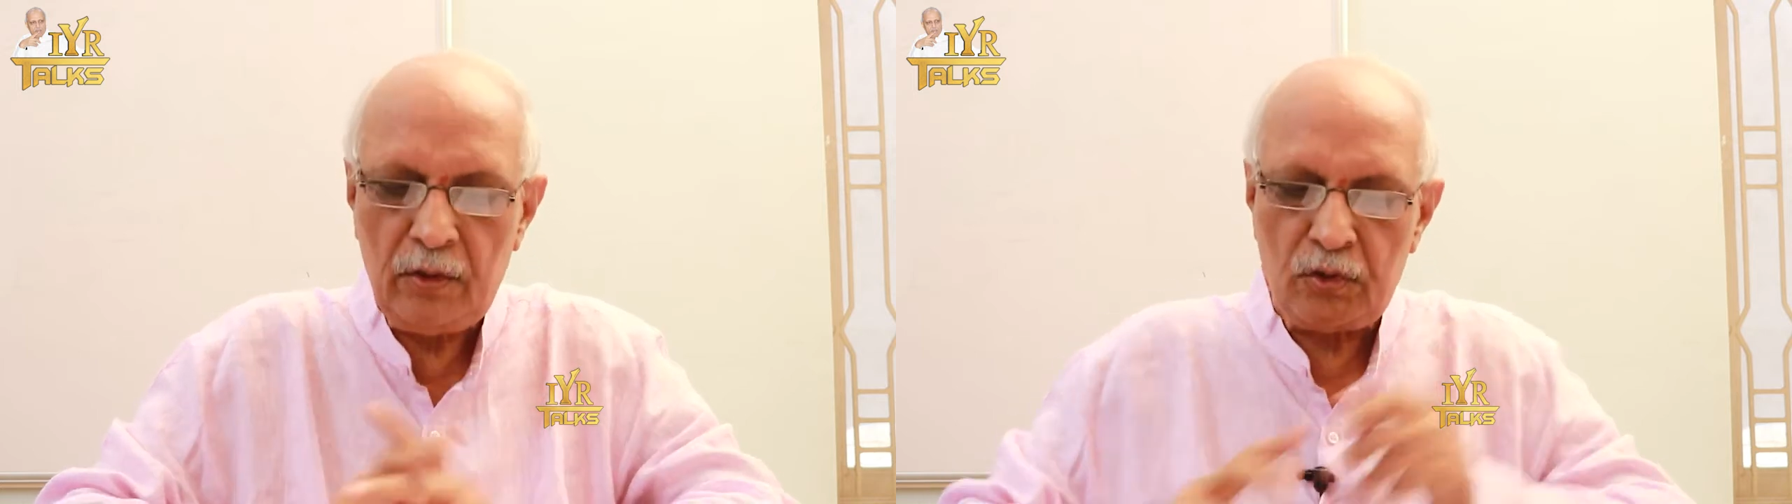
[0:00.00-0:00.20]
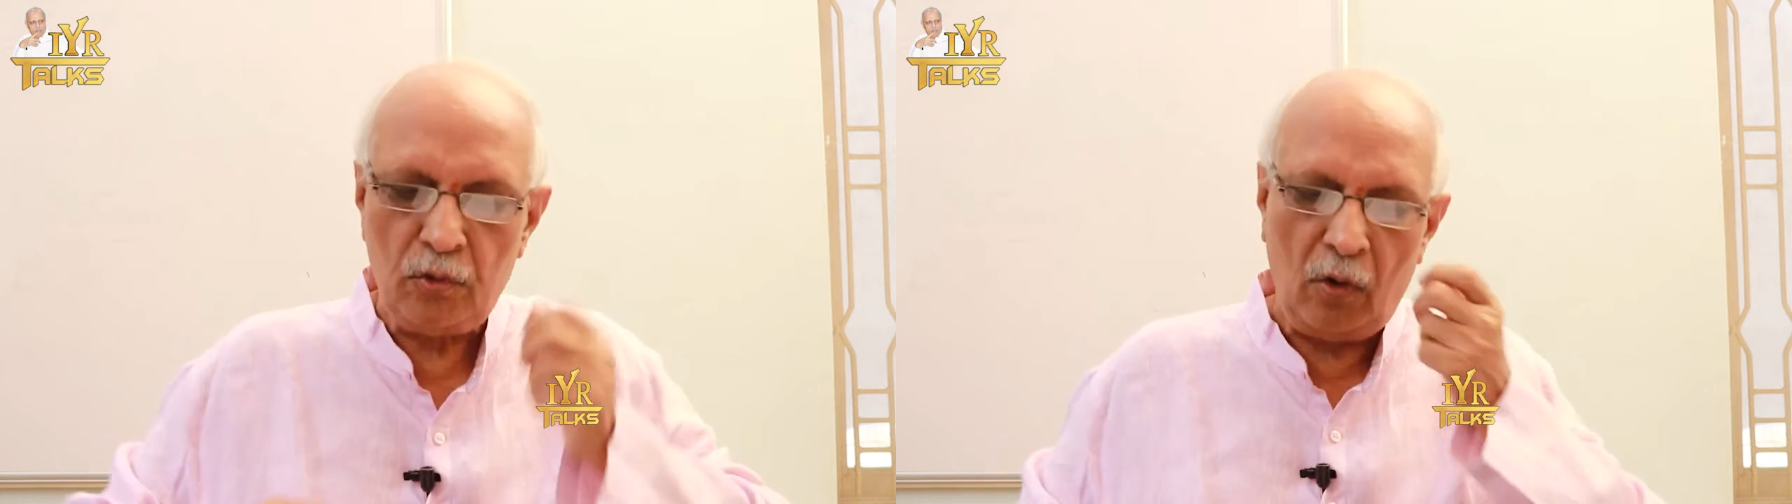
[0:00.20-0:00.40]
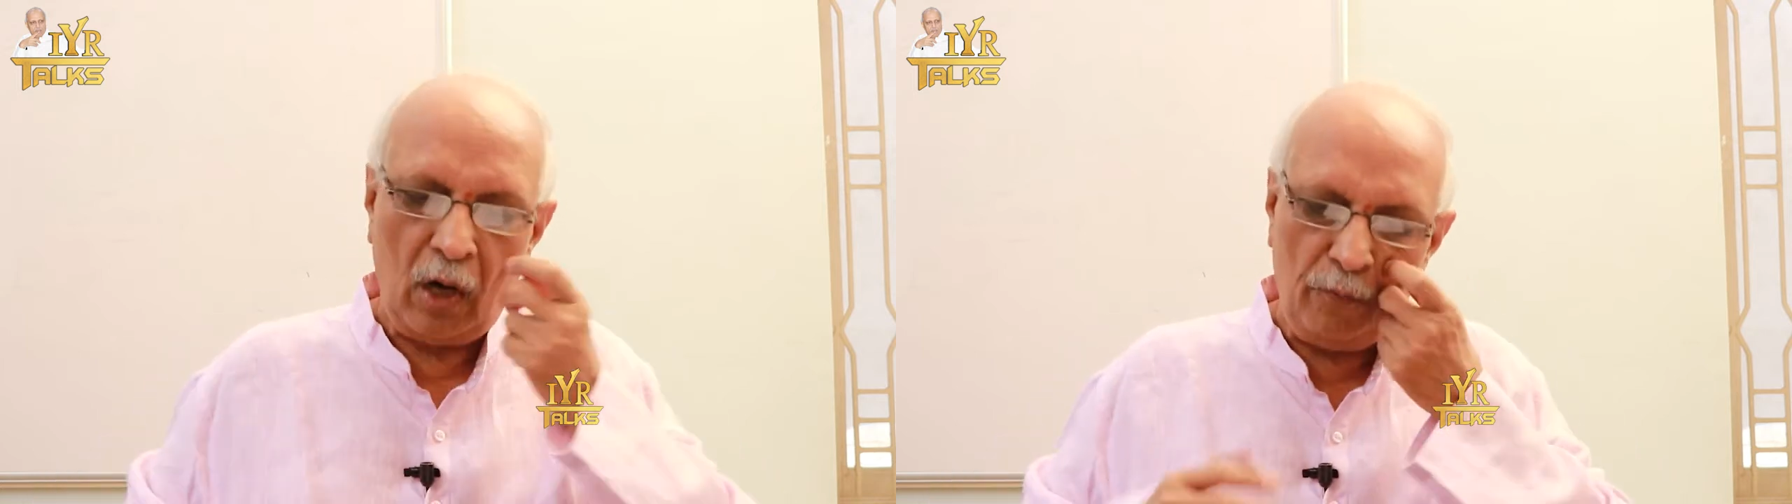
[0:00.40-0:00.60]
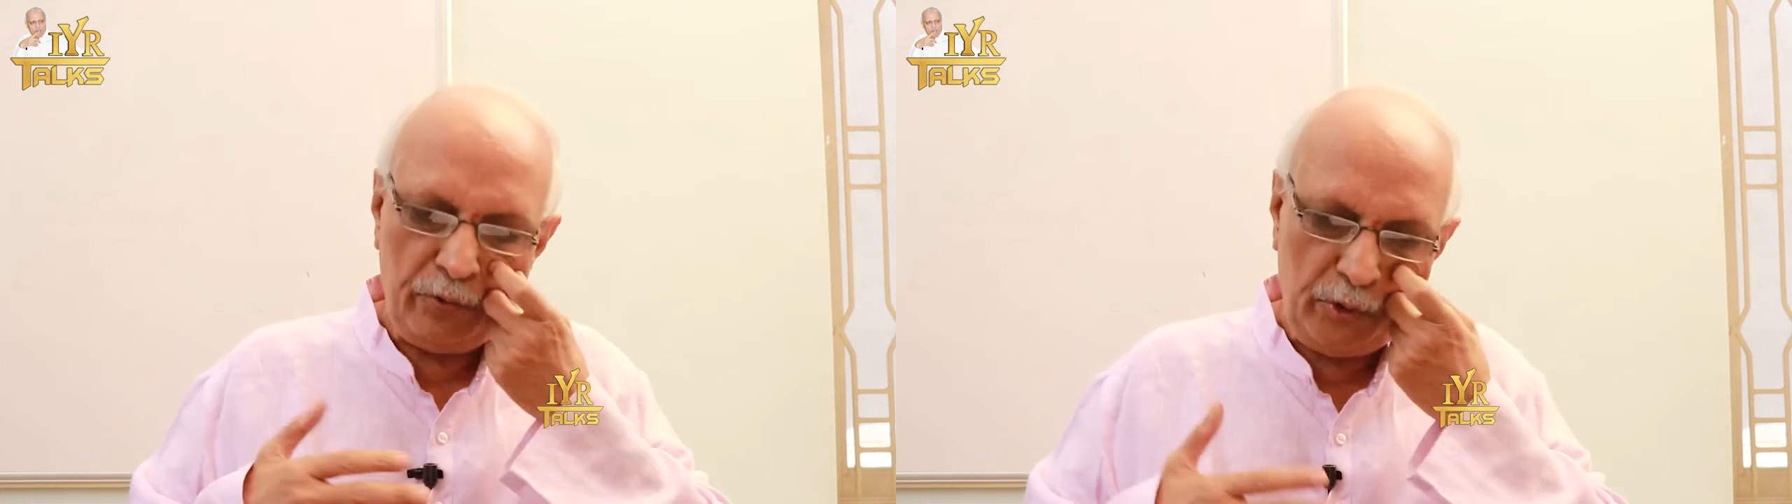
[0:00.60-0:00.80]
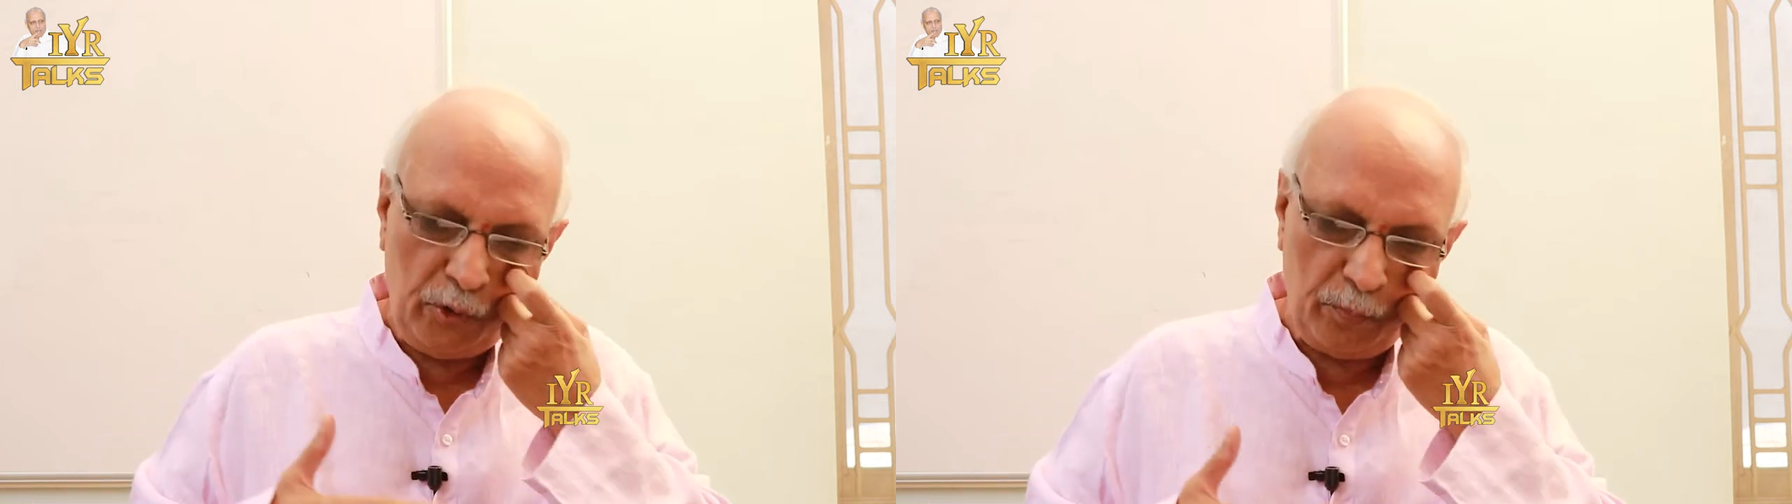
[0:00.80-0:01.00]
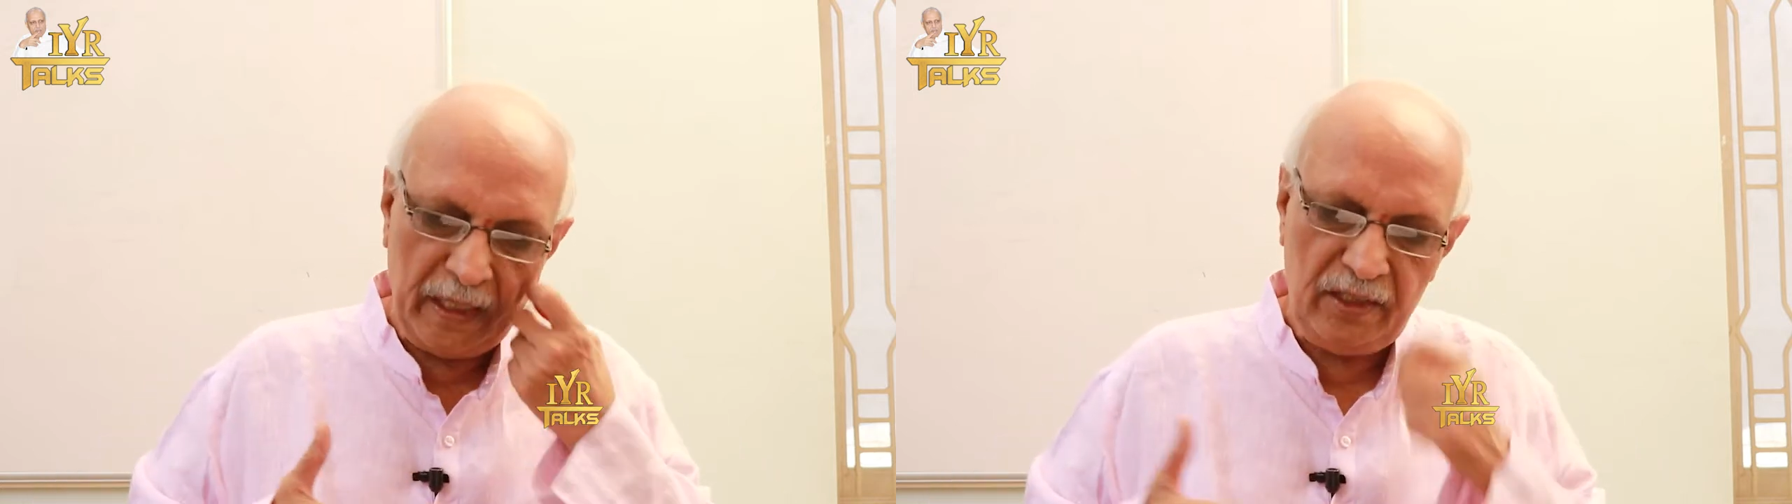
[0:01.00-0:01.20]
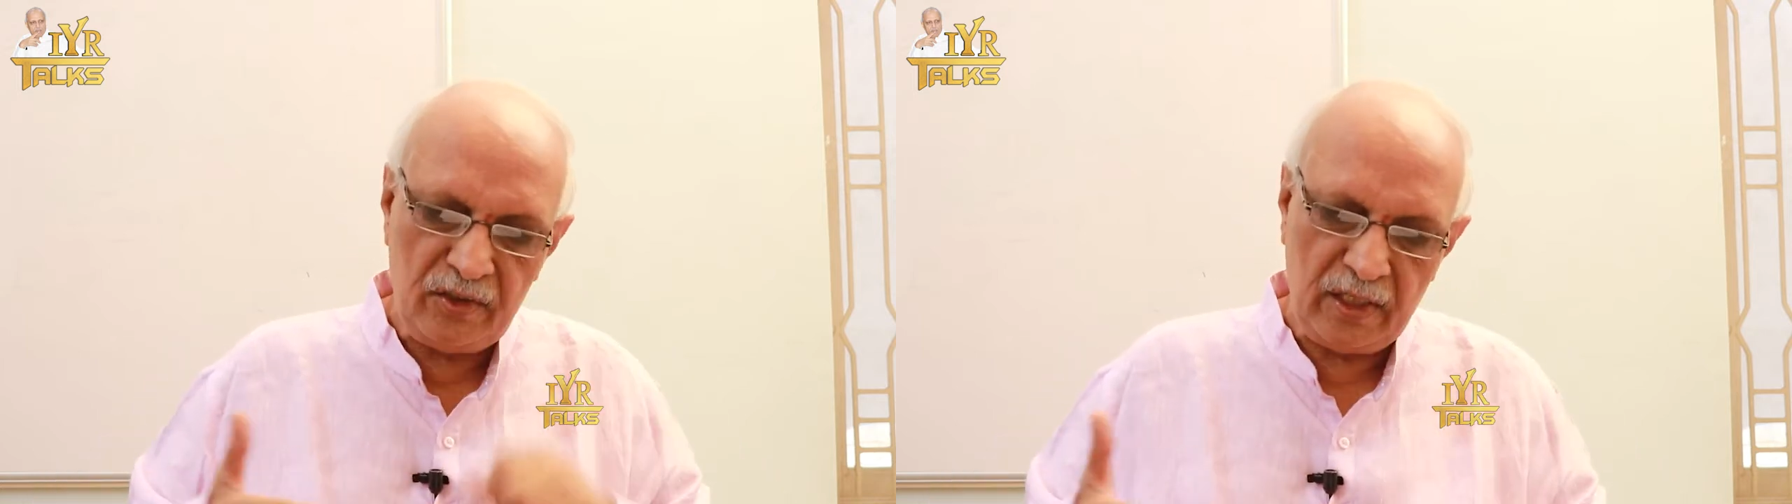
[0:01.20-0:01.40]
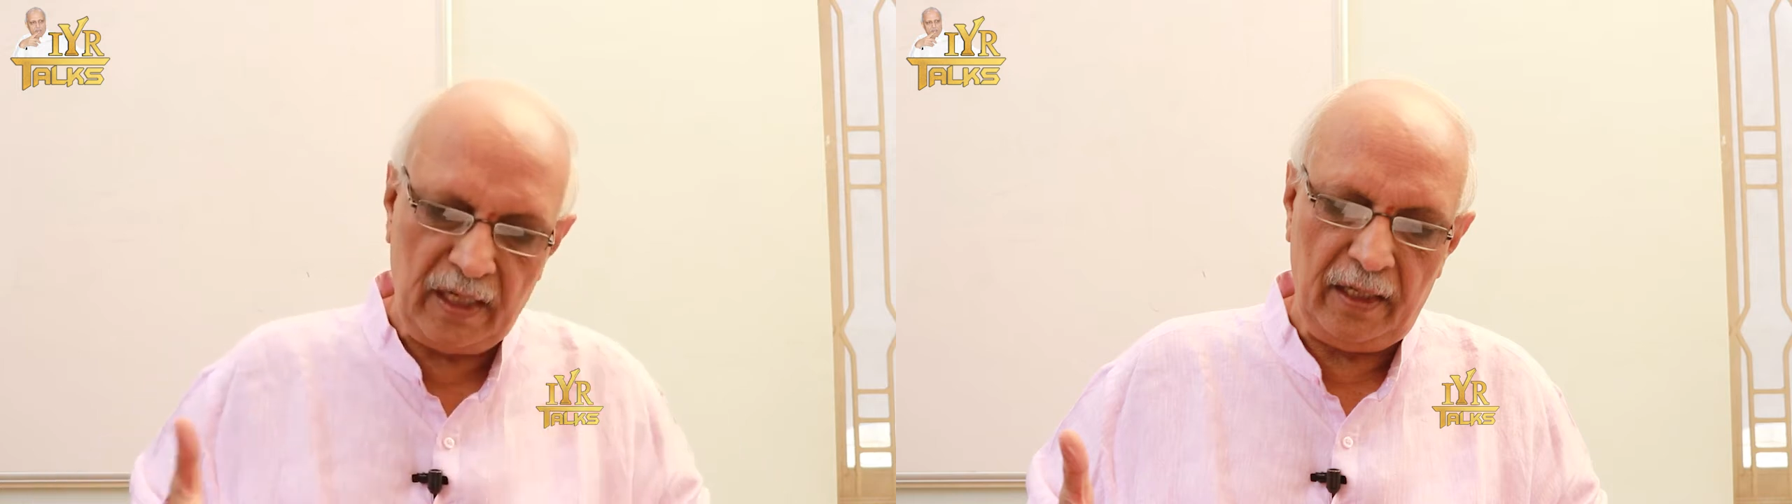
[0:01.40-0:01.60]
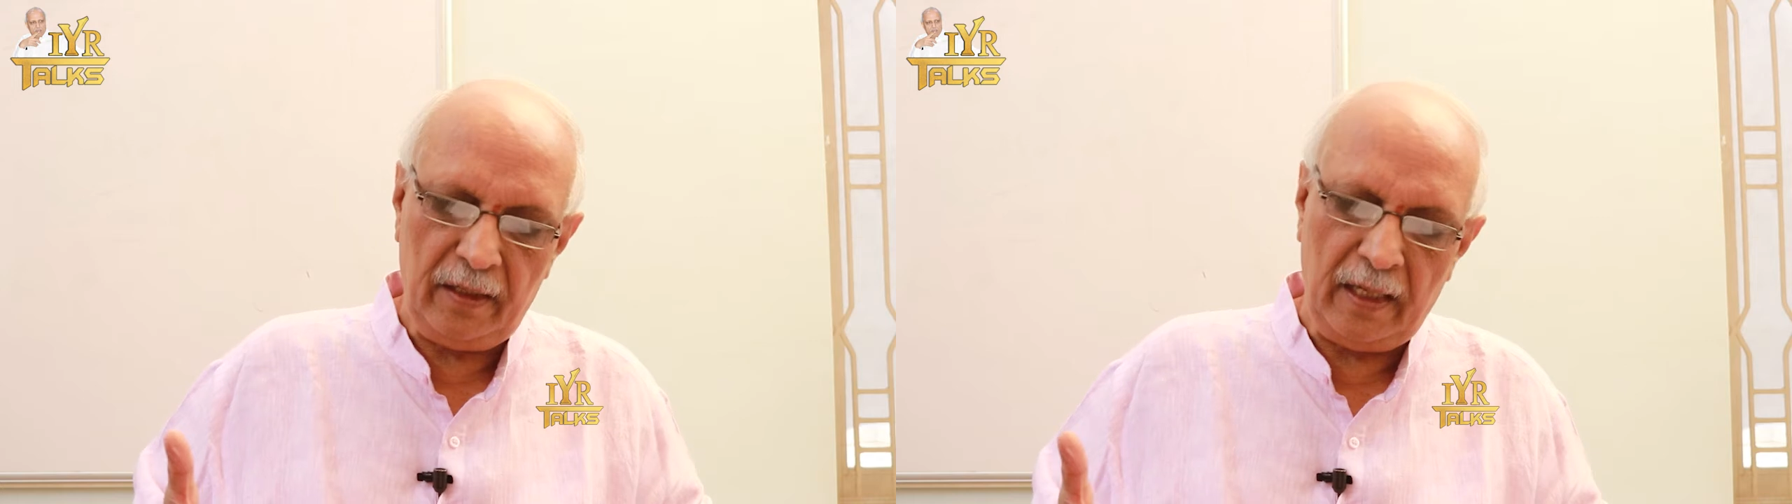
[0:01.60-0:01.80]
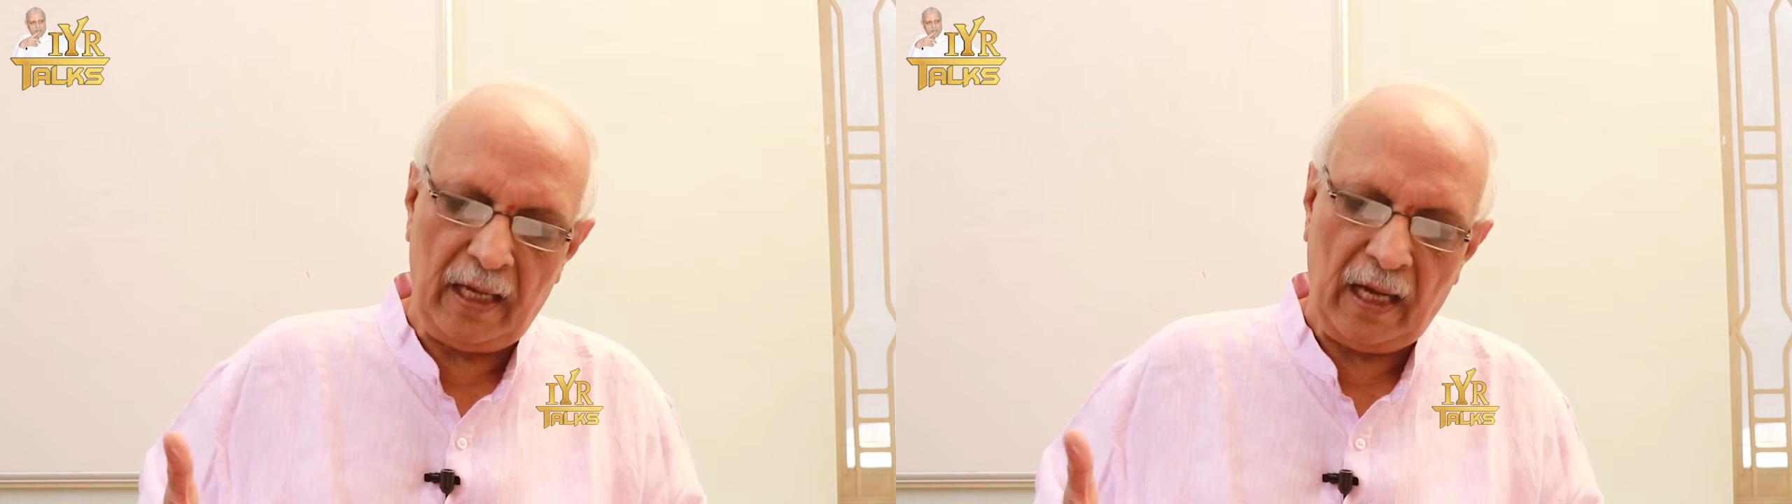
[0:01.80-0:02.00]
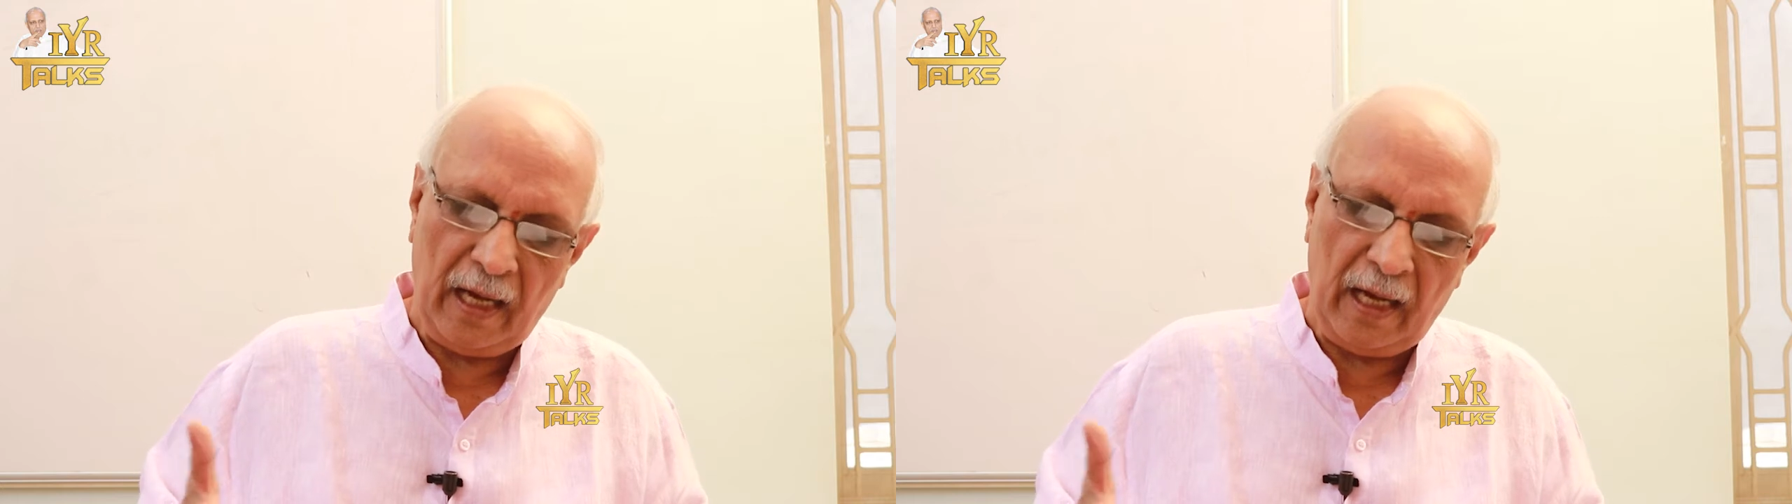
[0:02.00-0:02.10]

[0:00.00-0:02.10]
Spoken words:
So how do you maintain a